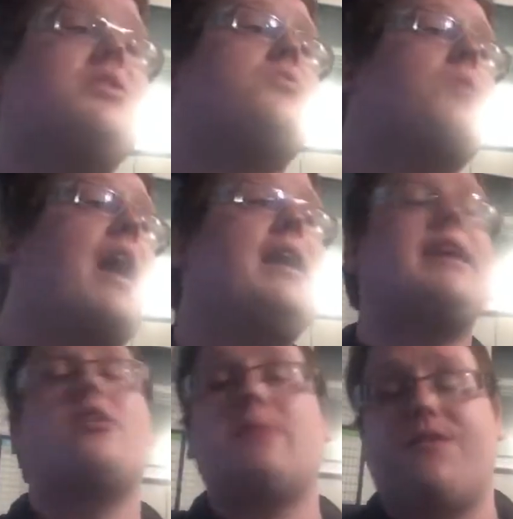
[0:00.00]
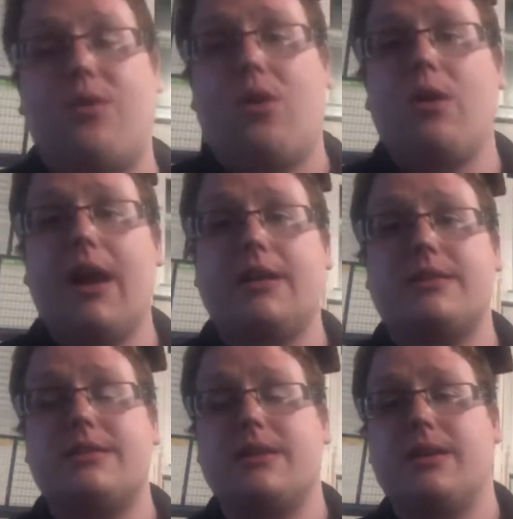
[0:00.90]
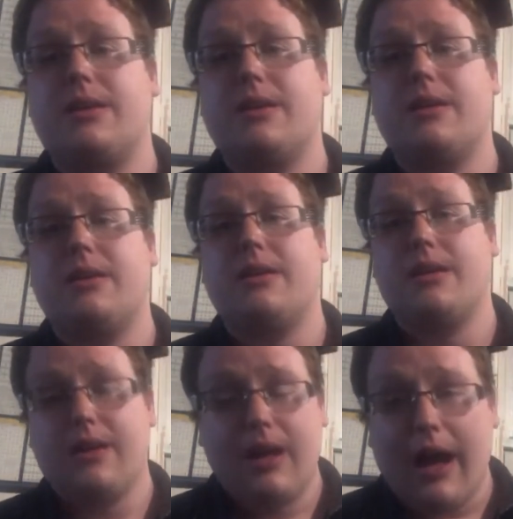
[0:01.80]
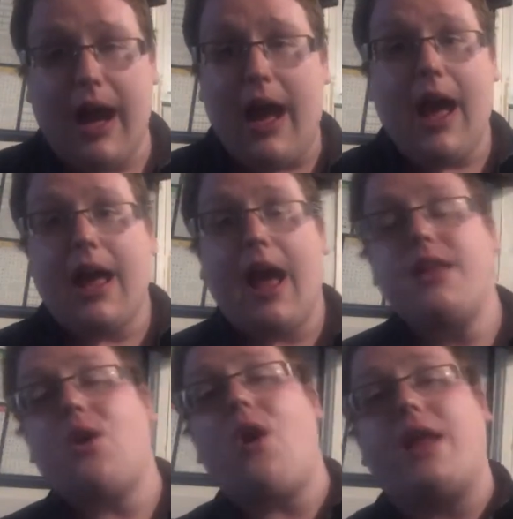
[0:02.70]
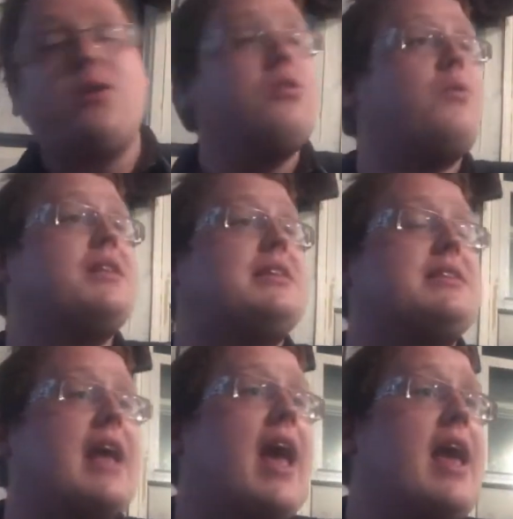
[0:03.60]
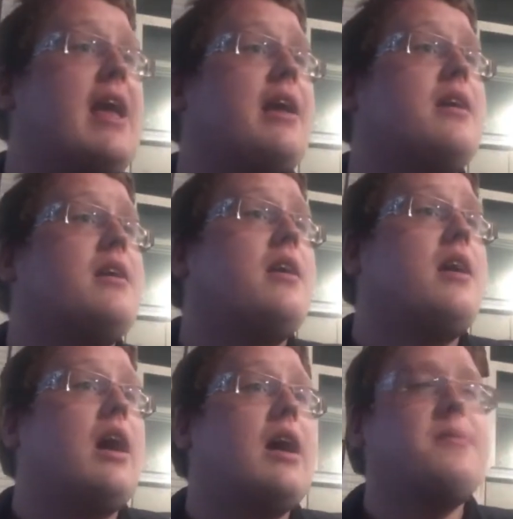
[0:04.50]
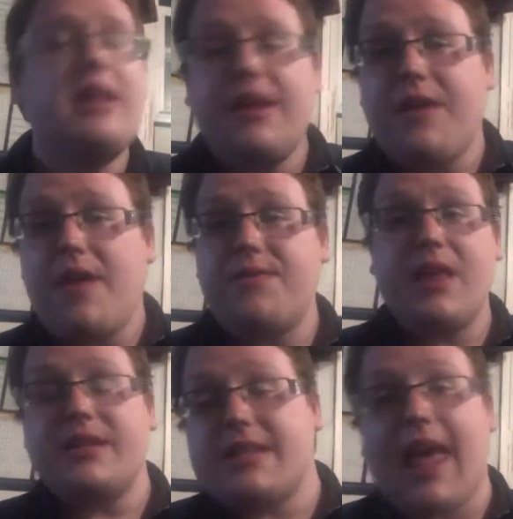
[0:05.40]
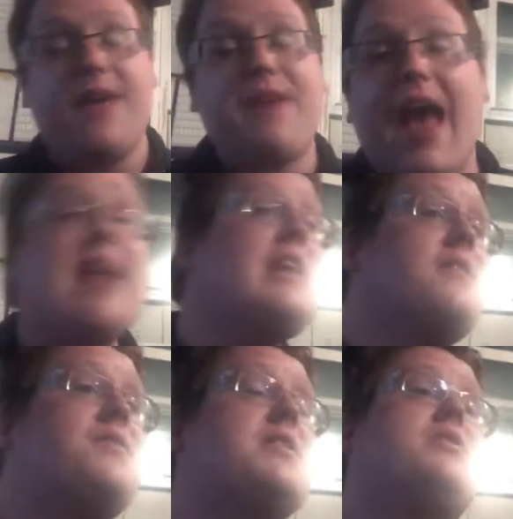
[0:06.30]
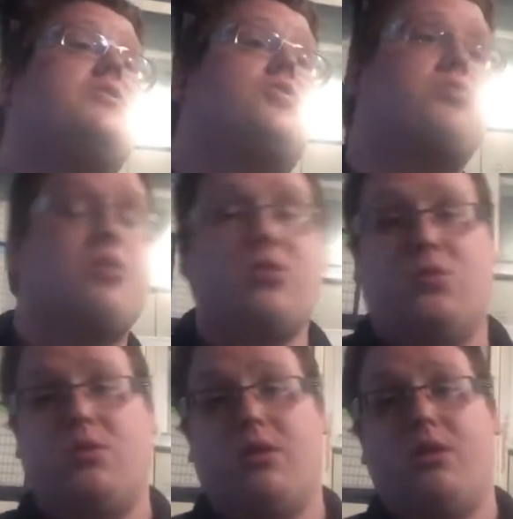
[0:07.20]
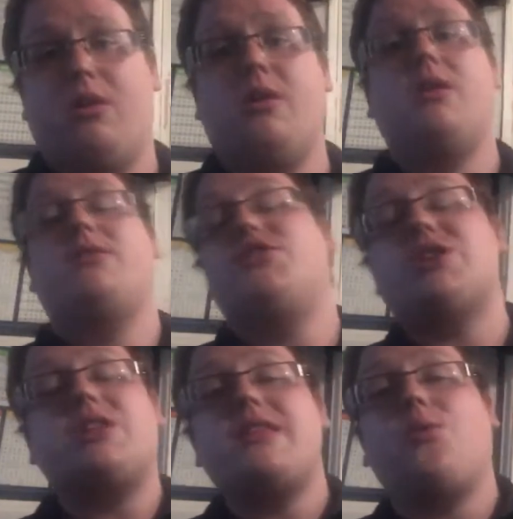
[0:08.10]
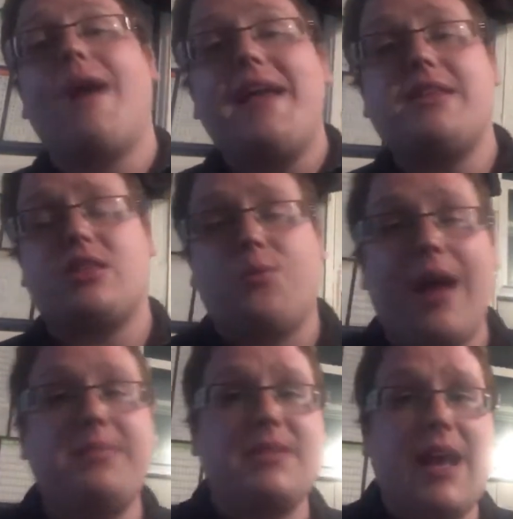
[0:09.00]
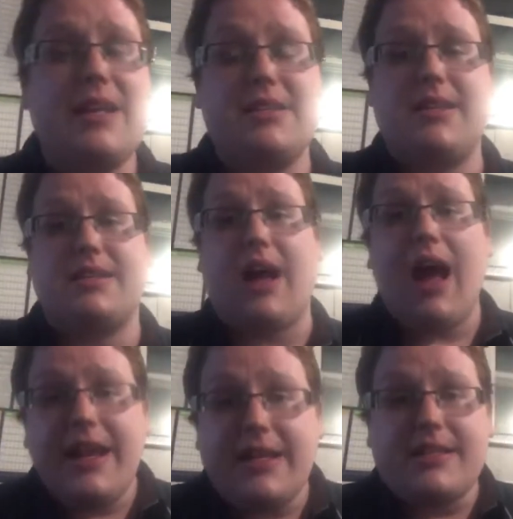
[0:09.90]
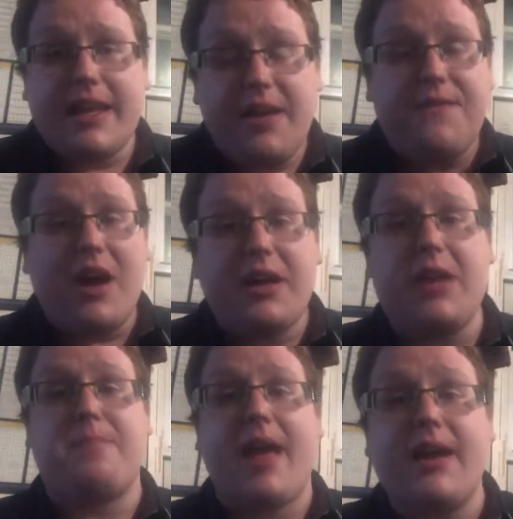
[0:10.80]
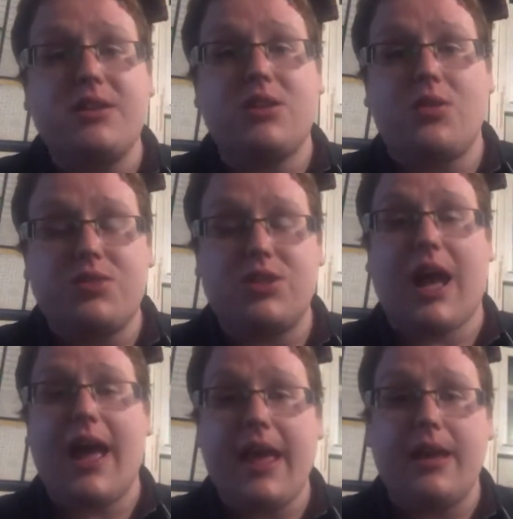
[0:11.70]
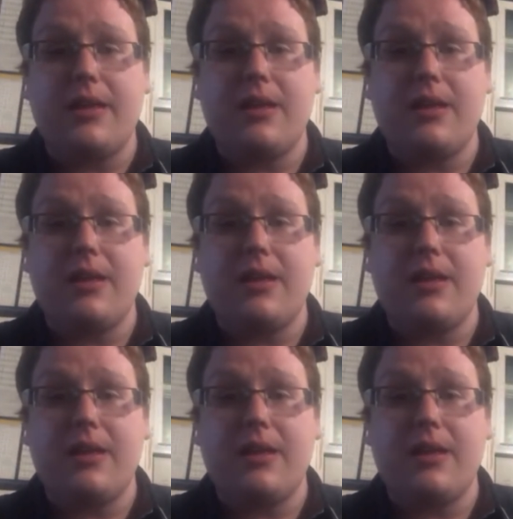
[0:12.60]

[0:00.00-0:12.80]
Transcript: is right here before us. I, I don't I don't know what to say. I mean if, if this if any of this is true, just in the way that the website is designed, it's like a fucking Pixo site.